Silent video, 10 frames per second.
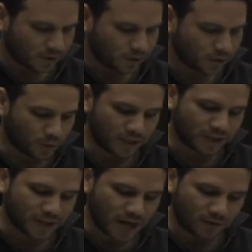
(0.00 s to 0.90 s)

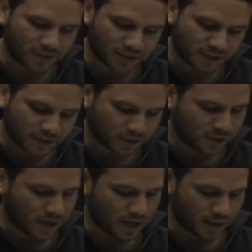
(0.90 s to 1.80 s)
Supporting GI resistance
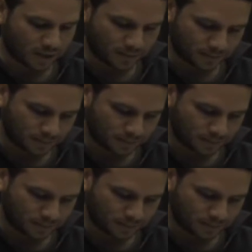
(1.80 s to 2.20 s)
today